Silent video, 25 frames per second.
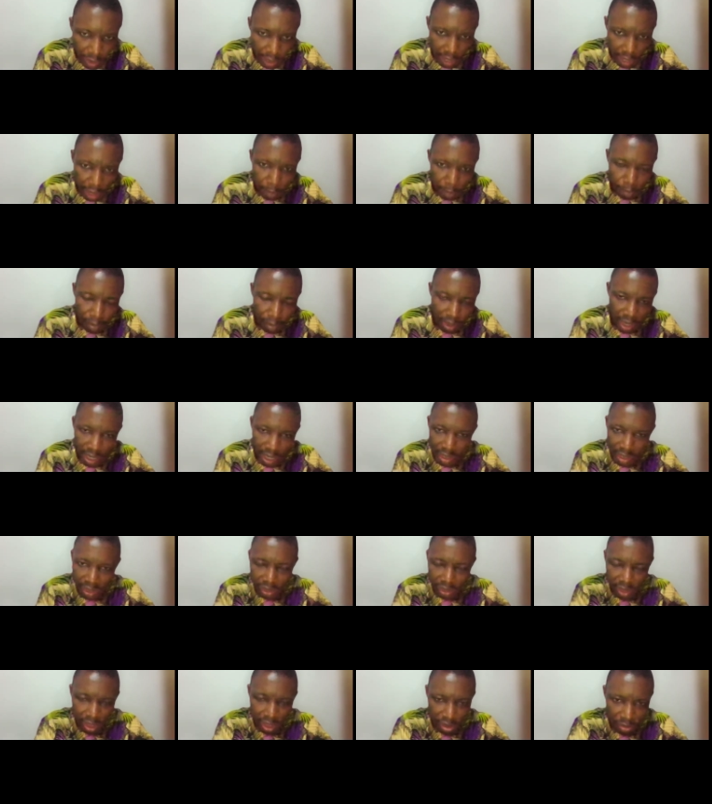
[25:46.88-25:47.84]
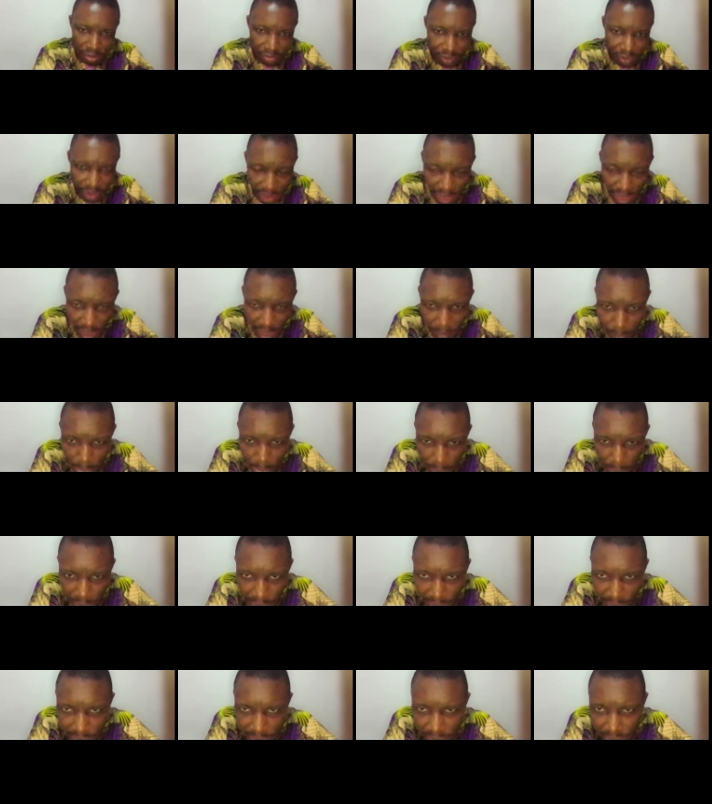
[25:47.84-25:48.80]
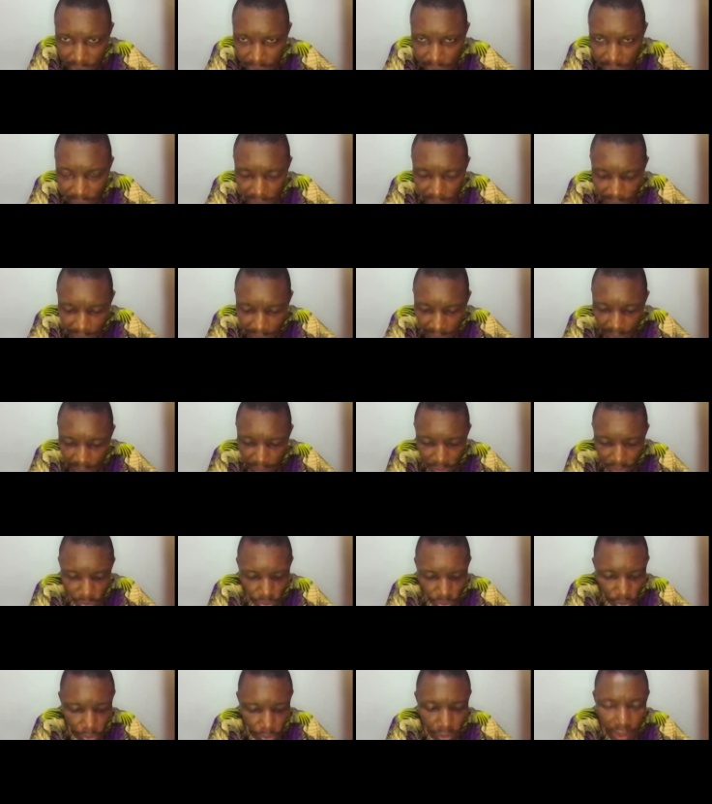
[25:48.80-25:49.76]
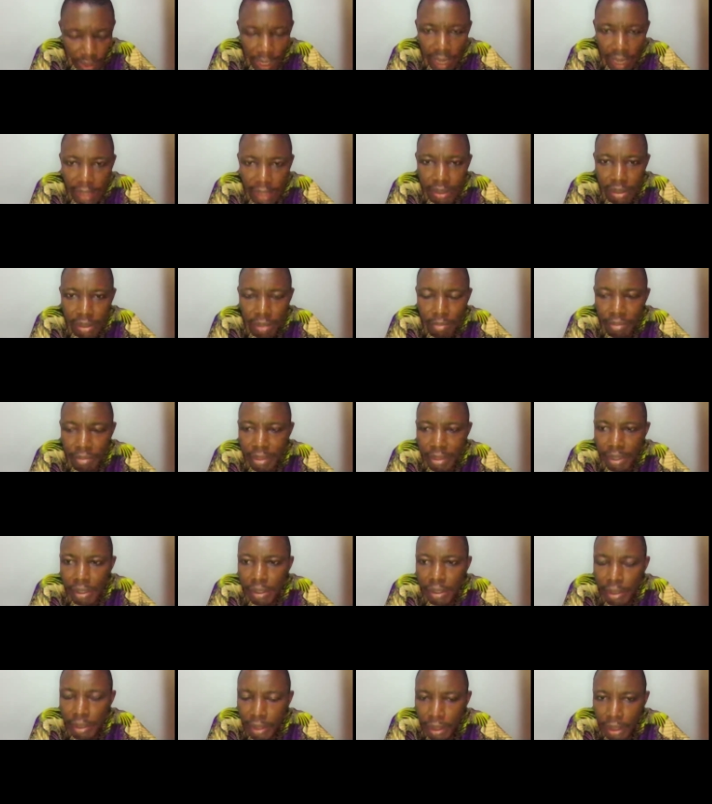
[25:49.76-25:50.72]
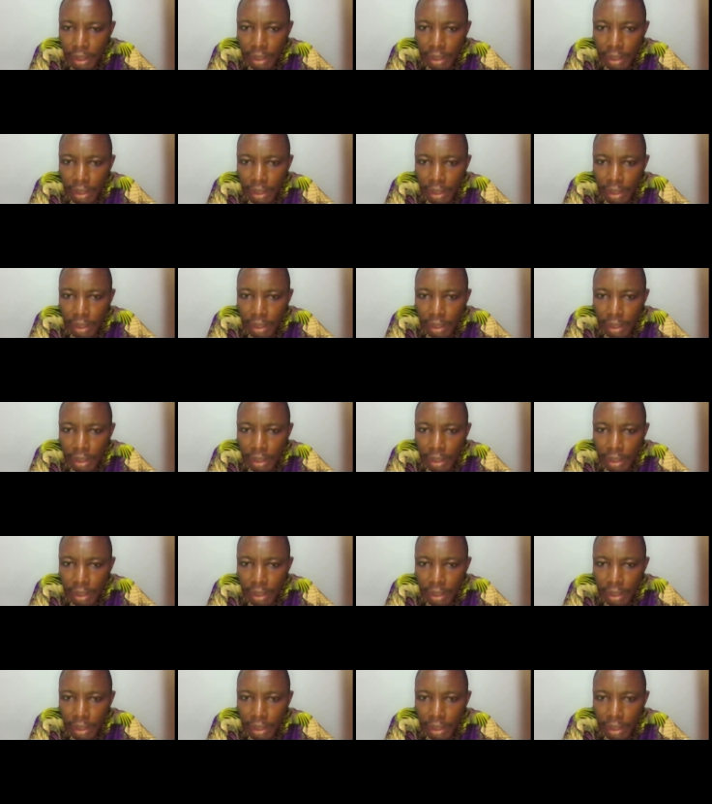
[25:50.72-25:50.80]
employed an HR officer last year, and I told her something.